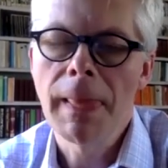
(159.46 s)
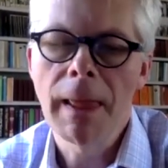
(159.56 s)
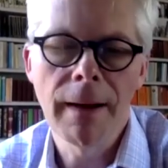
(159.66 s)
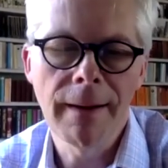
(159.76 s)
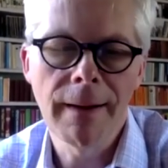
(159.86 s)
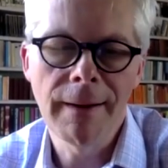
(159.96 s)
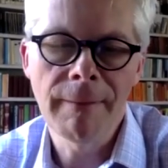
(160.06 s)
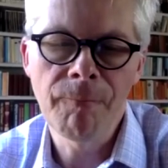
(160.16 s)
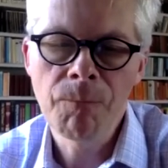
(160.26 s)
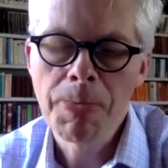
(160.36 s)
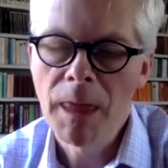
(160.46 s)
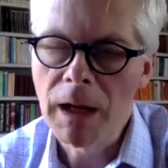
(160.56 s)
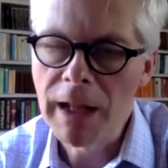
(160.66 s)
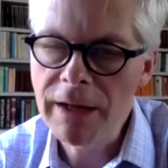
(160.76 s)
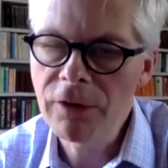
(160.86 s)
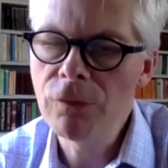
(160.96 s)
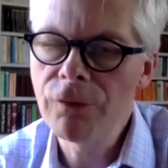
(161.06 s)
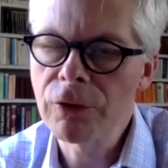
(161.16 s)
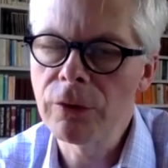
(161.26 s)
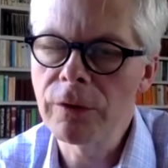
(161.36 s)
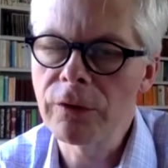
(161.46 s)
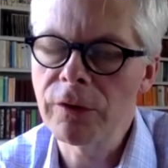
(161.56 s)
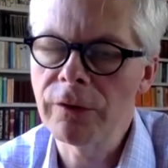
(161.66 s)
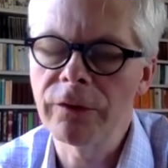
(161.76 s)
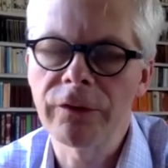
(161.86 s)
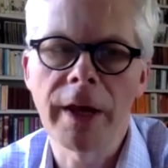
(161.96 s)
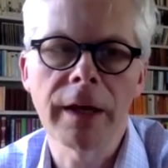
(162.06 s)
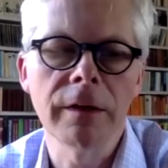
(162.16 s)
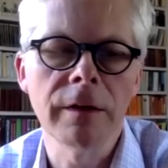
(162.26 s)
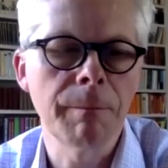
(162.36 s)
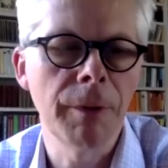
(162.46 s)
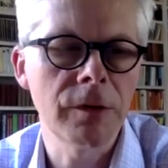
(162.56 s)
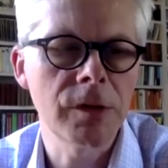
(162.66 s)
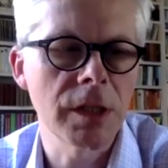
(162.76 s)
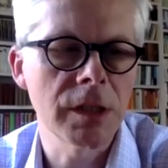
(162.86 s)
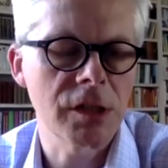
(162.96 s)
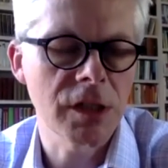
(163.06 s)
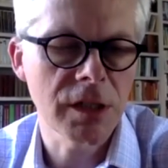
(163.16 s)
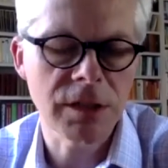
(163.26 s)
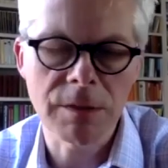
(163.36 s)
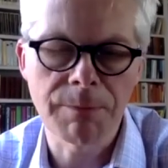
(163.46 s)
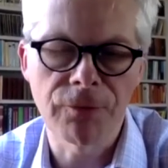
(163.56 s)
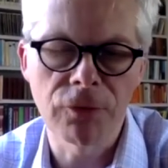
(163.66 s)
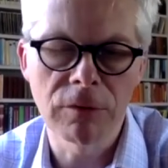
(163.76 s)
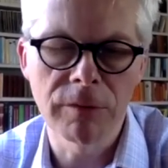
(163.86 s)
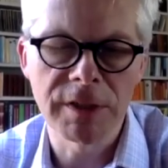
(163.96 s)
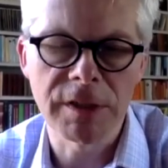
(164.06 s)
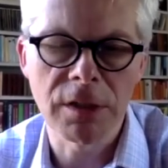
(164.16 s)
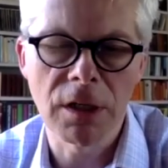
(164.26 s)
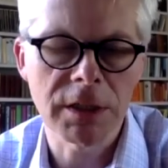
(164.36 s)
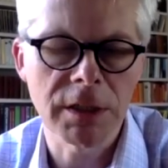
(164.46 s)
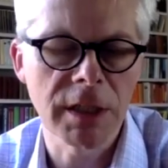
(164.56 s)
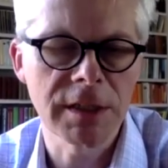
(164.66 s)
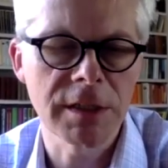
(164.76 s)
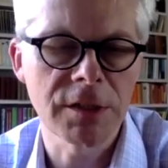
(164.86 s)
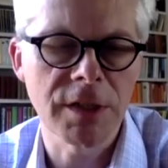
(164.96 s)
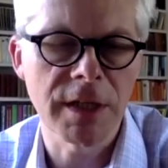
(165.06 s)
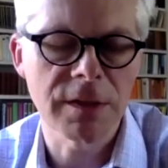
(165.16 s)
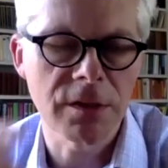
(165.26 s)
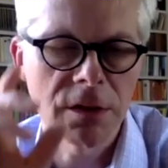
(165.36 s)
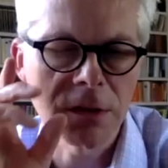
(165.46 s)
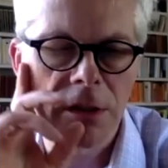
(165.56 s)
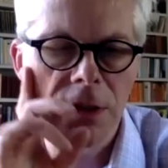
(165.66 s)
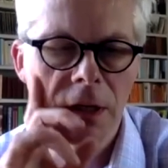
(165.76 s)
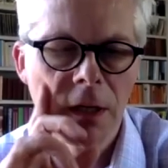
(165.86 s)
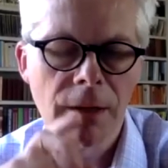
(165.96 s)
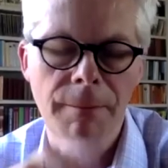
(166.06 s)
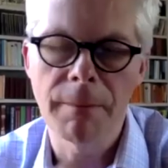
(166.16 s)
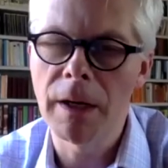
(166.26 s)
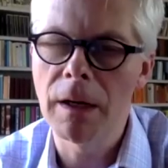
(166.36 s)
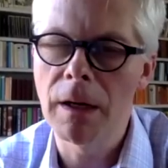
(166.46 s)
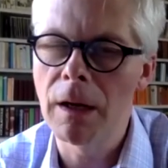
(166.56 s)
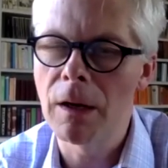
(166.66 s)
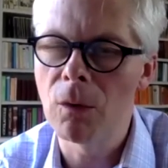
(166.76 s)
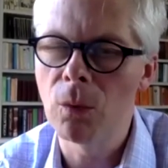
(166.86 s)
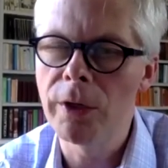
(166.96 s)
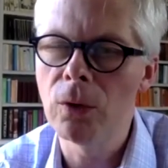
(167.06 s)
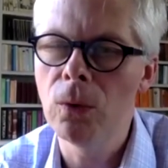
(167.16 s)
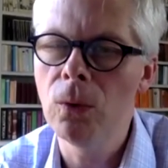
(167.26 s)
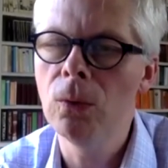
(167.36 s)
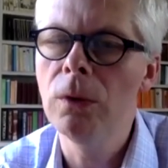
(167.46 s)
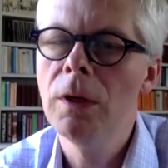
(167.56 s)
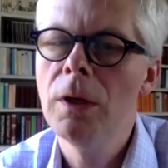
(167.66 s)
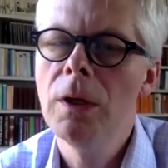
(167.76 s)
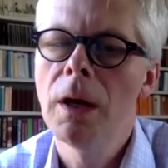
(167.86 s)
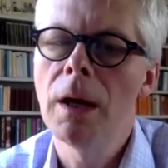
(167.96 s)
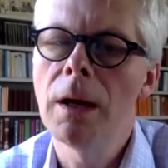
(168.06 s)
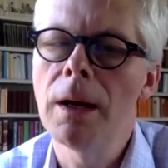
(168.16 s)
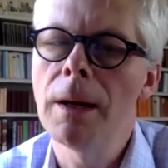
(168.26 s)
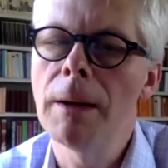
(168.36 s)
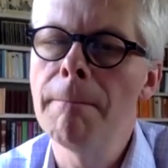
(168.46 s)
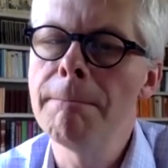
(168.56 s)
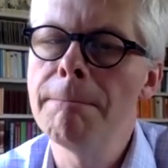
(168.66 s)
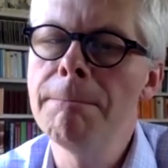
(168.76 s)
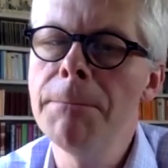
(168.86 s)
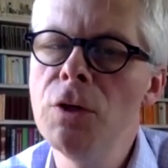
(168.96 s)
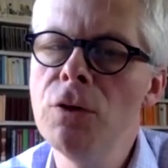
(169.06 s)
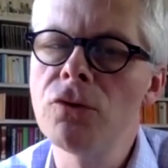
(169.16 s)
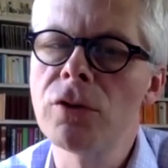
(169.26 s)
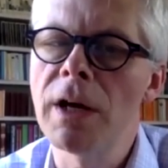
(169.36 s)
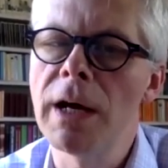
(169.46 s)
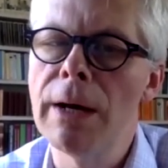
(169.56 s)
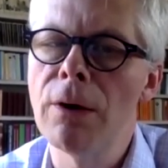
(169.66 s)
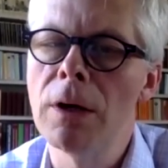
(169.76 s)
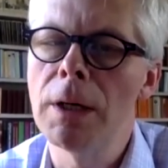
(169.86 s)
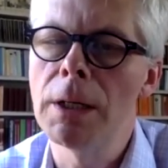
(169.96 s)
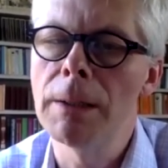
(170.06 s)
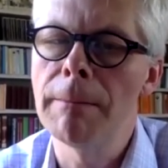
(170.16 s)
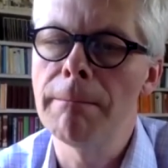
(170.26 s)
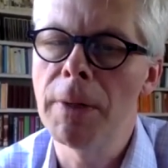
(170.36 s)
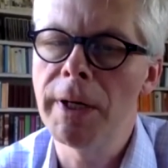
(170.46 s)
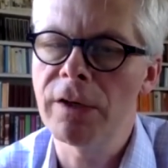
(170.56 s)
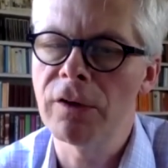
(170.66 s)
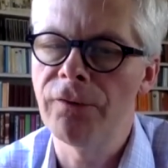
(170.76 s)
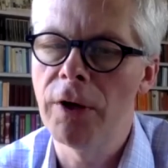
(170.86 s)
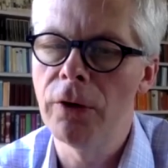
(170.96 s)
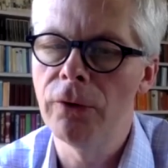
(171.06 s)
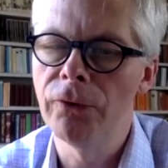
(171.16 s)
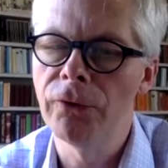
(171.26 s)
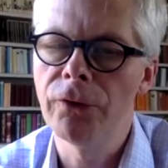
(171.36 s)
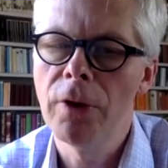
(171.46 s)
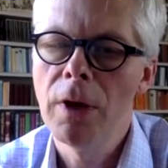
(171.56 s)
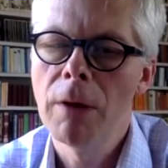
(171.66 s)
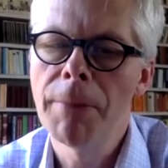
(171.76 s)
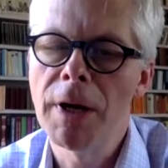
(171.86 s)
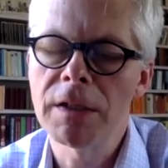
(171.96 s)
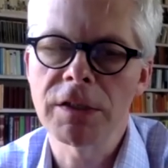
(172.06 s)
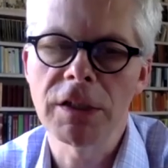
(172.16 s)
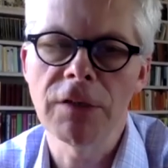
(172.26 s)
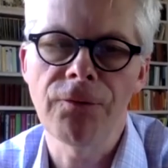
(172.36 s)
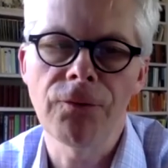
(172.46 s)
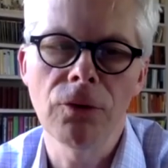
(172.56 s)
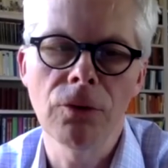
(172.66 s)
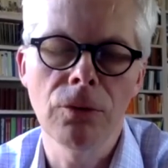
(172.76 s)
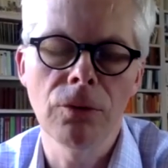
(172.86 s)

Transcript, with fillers: Um, I'll hand over to her in just a second, but just before we start, can I suggest that um, uh, we all um, mute our microphones, but if you